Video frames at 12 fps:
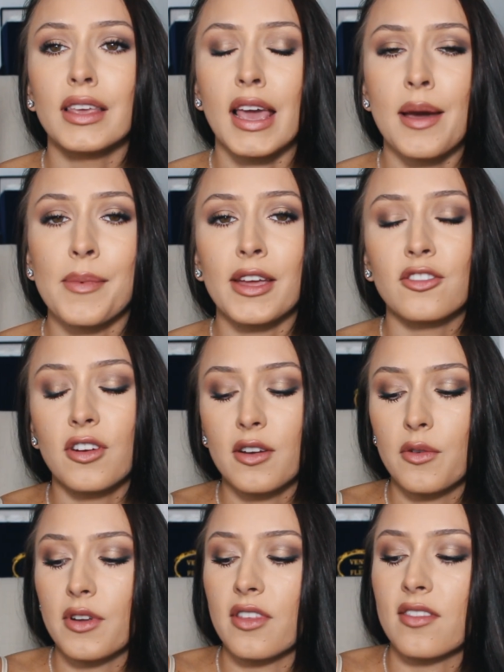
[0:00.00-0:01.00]
Yeah, I might try
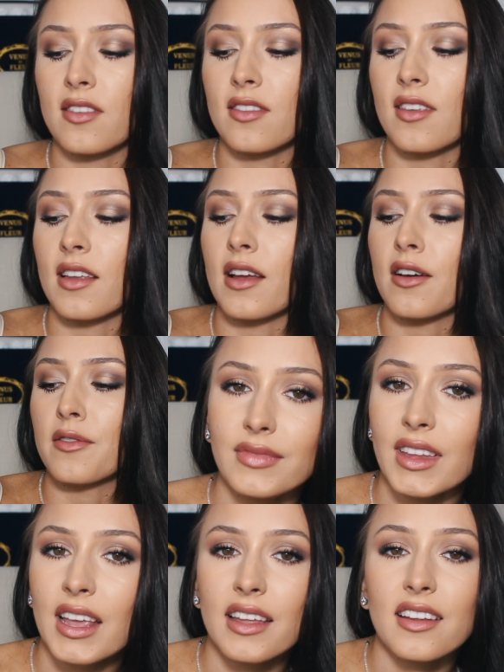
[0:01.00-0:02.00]
to wear this inside out.
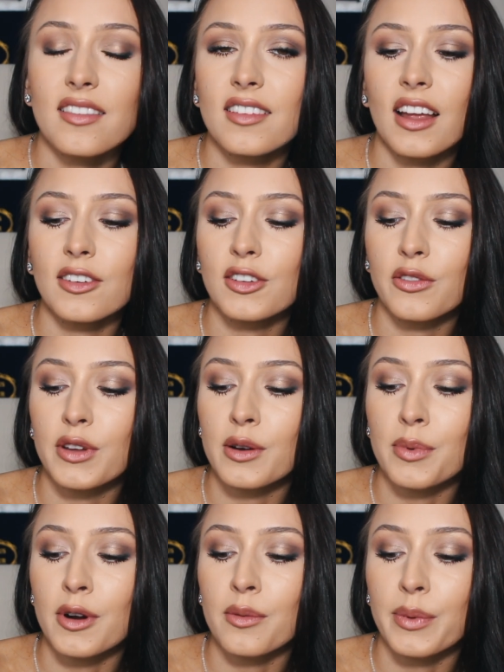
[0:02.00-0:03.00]
And it's not too
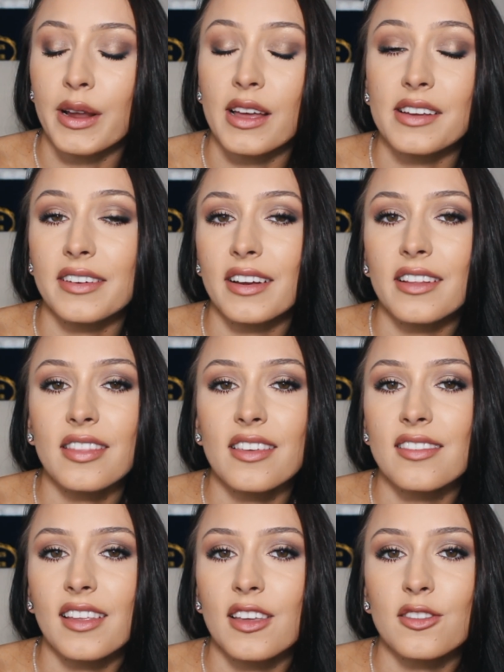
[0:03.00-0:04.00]
inappropriate. None of
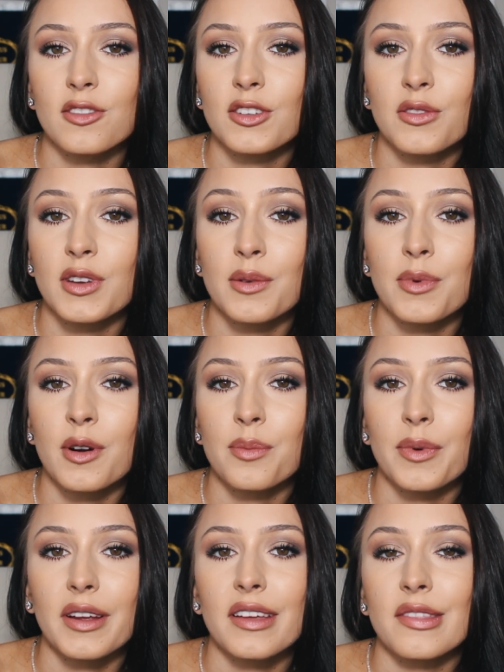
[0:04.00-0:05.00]
these things are too
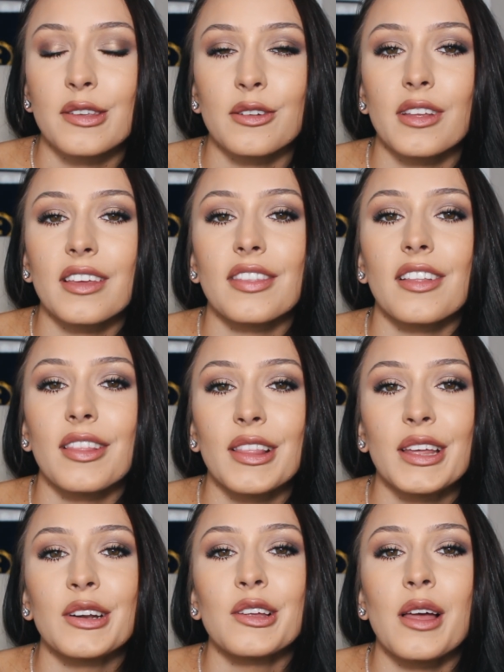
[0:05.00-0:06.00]
inappropriate. They're like the
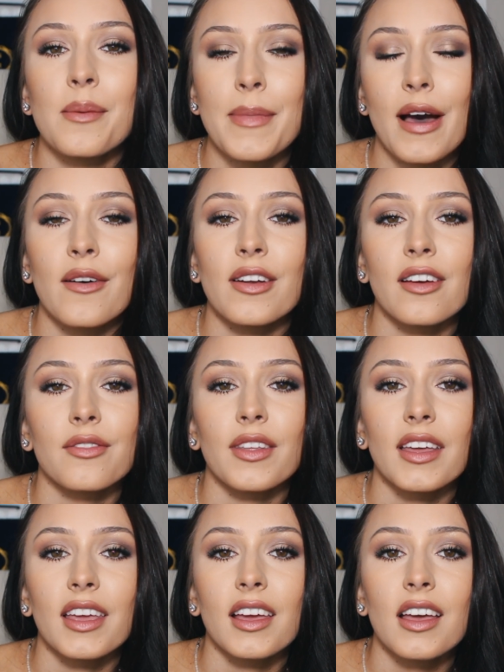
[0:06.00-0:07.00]
little amount of
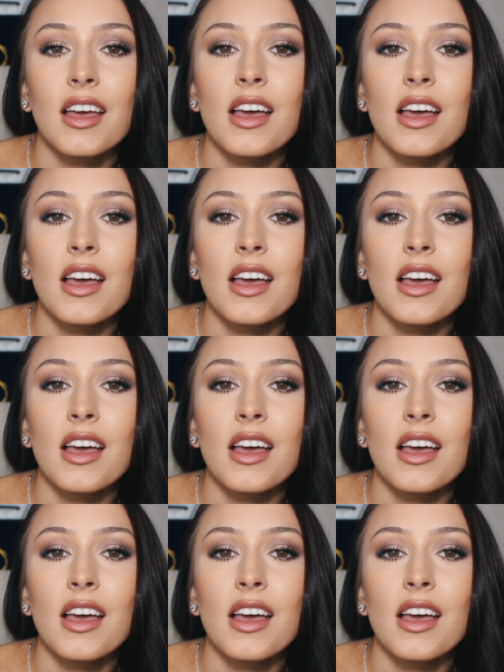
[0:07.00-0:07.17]
like